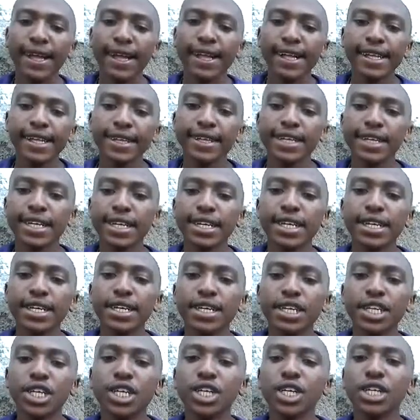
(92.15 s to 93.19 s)
The
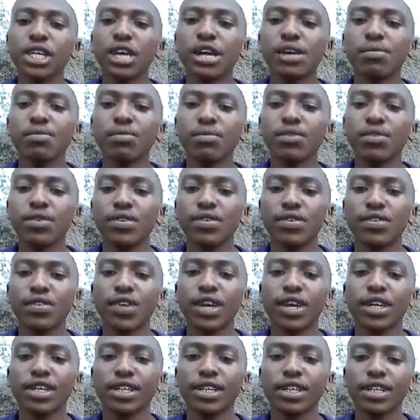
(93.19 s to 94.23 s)
second key term is
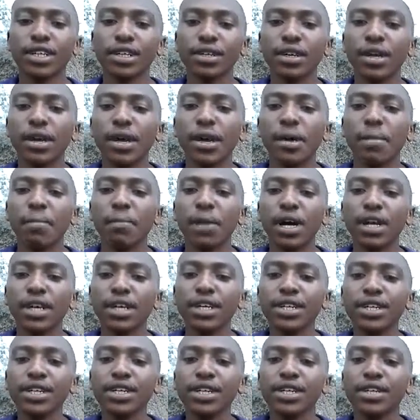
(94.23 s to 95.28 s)
target
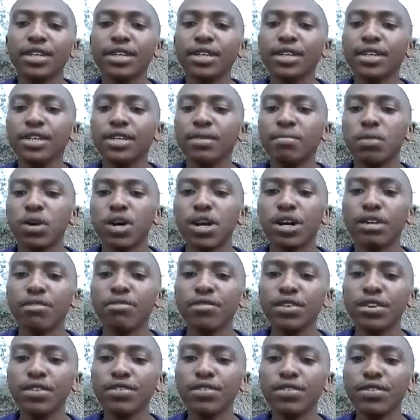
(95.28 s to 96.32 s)
market and the
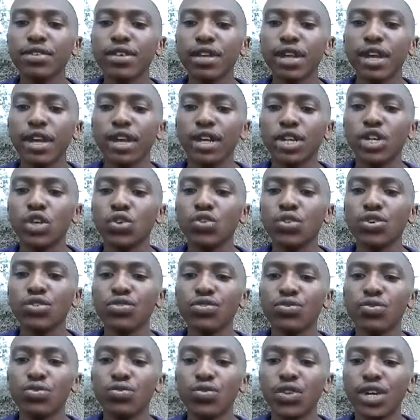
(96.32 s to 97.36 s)
demographics, and it
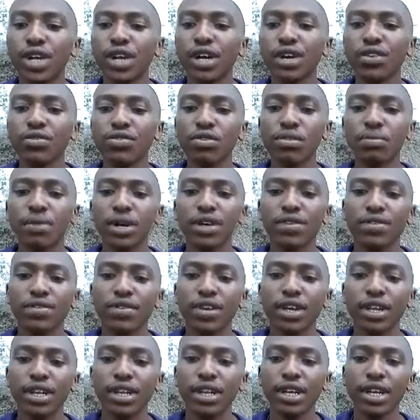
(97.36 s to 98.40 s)
goes with the customers
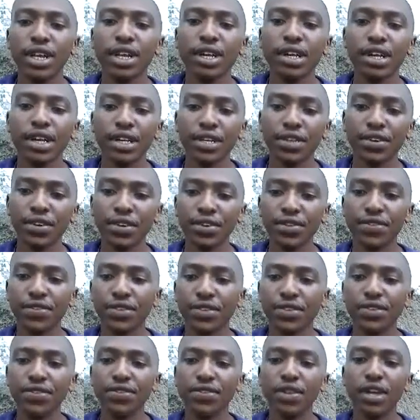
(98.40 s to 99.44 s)
and their
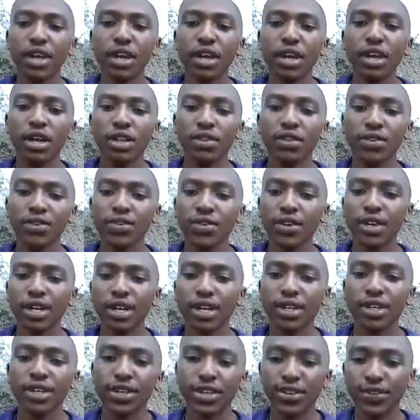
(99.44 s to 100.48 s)
characteristics. Those
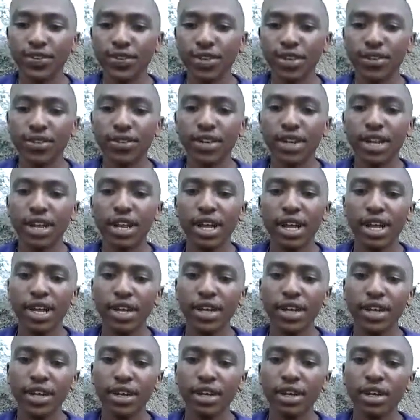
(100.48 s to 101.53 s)
characteristics are
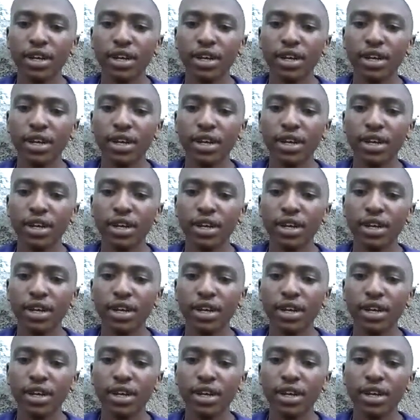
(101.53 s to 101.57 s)
like